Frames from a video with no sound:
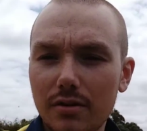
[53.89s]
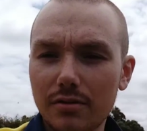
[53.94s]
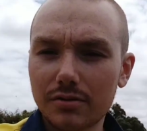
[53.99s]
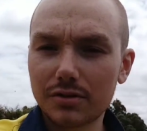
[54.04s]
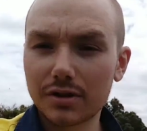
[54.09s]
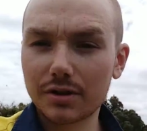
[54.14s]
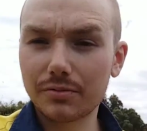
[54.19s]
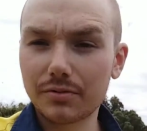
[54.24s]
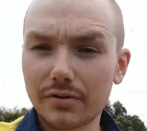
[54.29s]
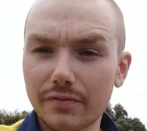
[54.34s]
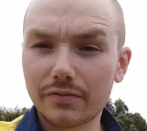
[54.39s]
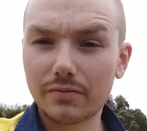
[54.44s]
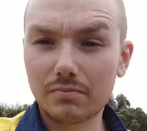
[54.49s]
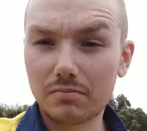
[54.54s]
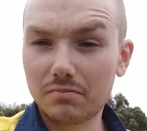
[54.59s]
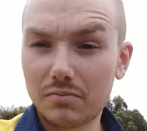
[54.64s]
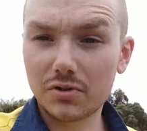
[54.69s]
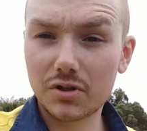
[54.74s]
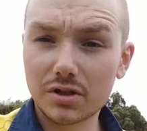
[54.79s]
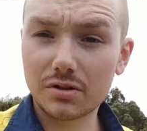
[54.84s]
which
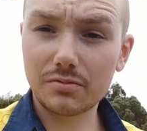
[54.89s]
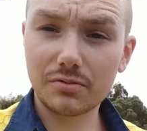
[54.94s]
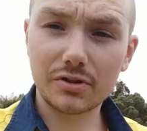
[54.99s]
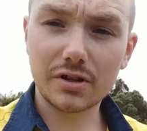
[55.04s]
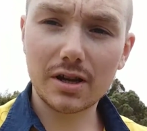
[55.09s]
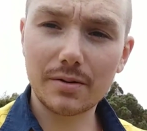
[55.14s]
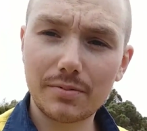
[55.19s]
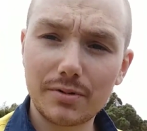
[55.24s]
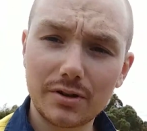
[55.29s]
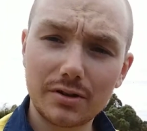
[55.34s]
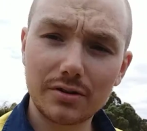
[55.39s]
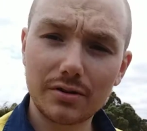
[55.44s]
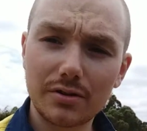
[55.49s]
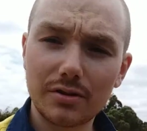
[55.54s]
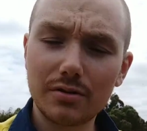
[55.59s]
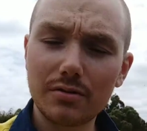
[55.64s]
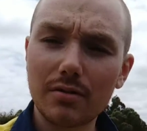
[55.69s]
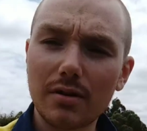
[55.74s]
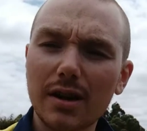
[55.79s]
I was happy to do.